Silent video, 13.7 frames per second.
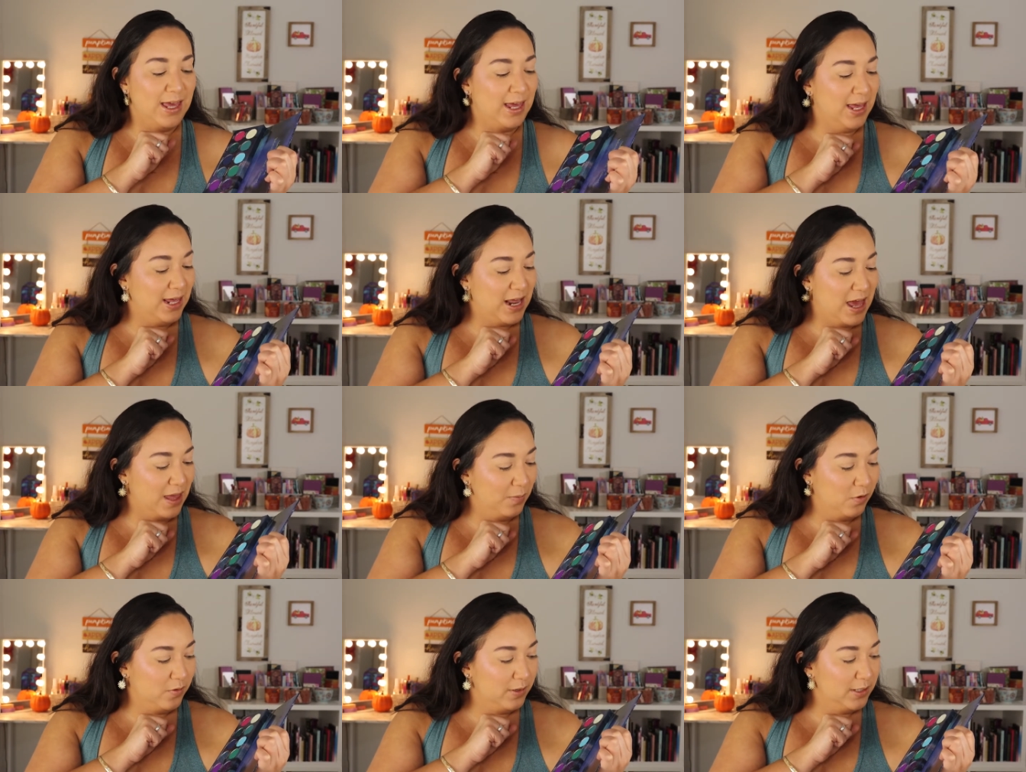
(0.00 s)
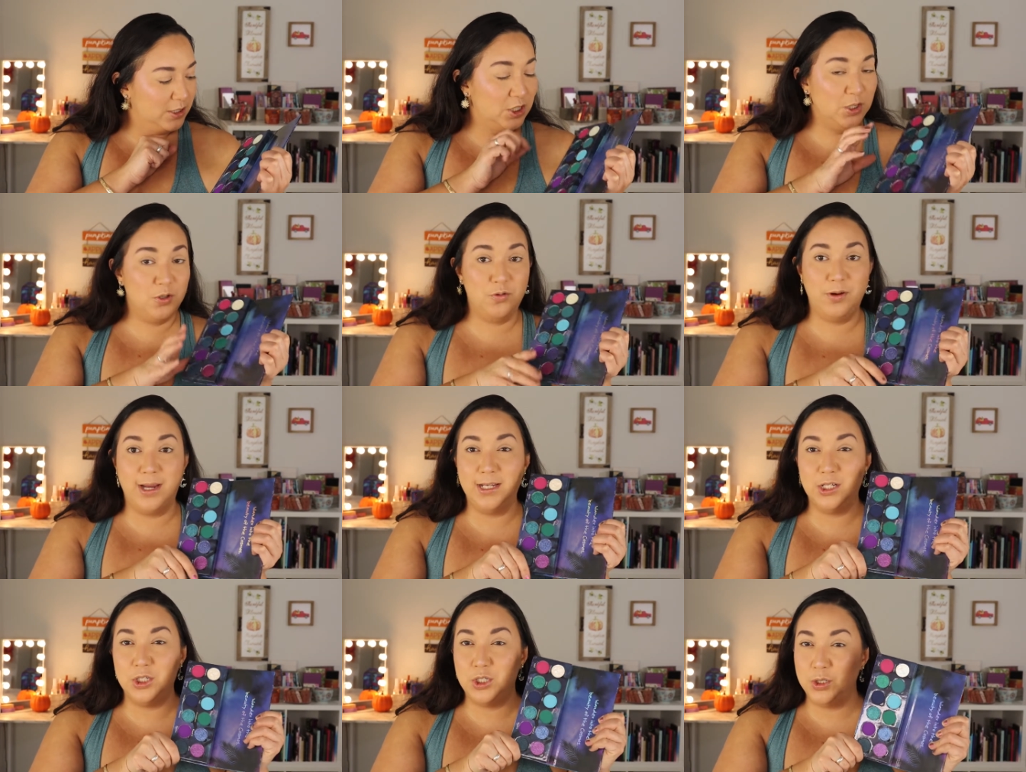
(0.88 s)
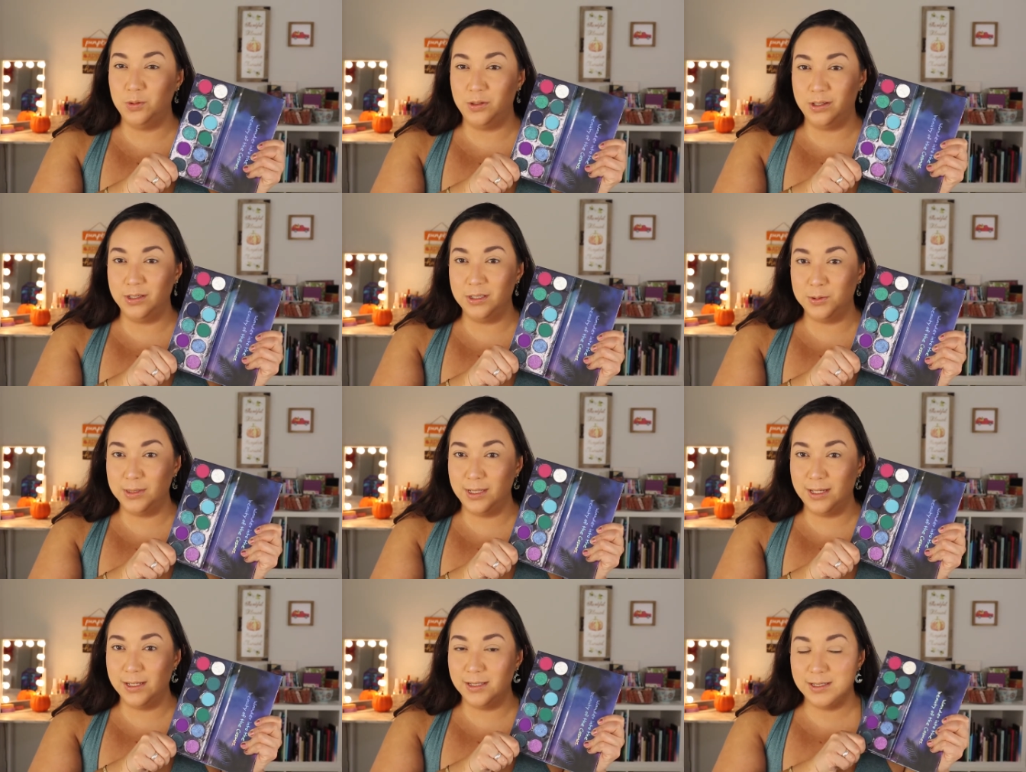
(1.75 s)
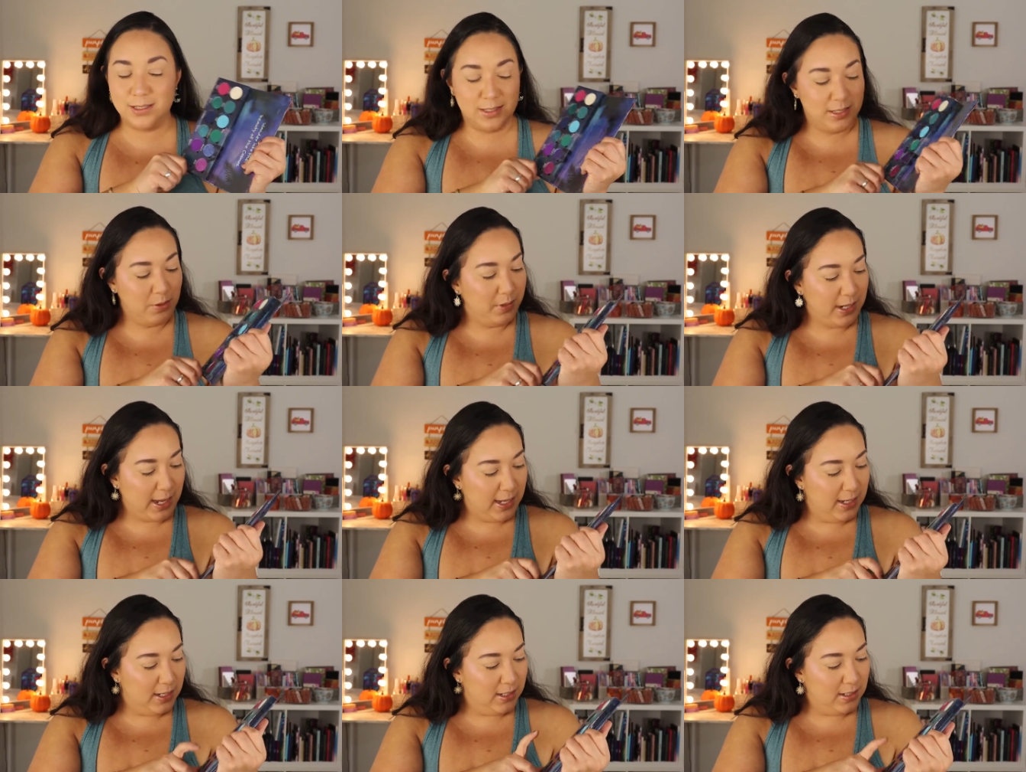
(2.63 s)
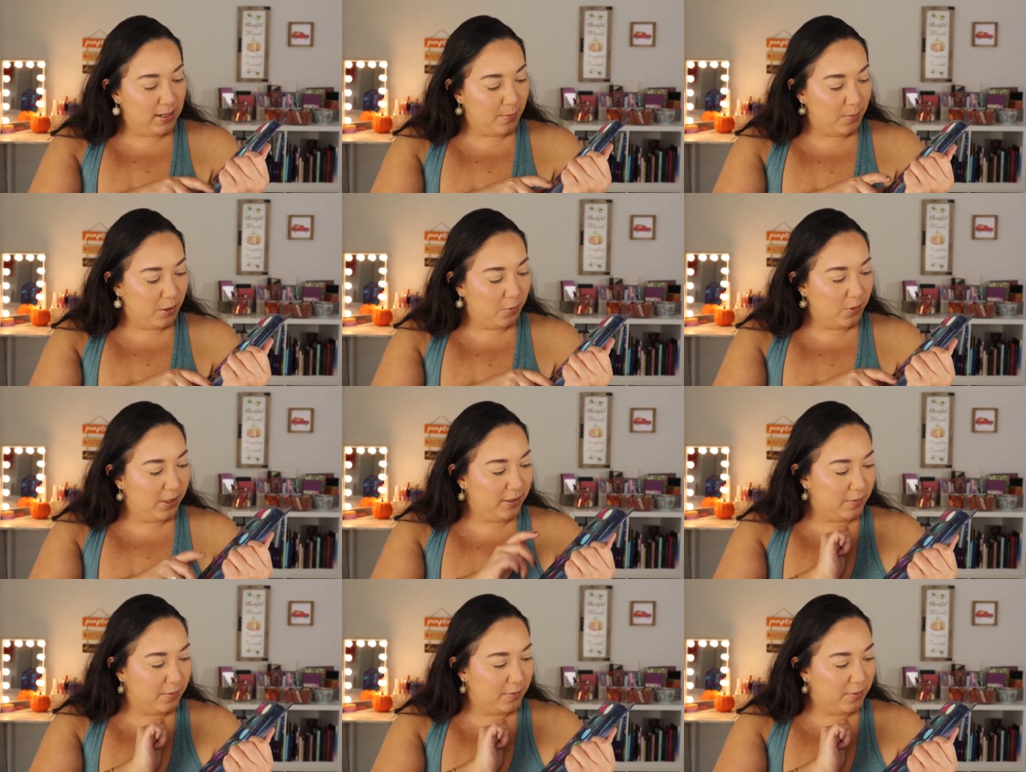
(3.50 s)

and I'm going to create two looks with this, see what I can come up with.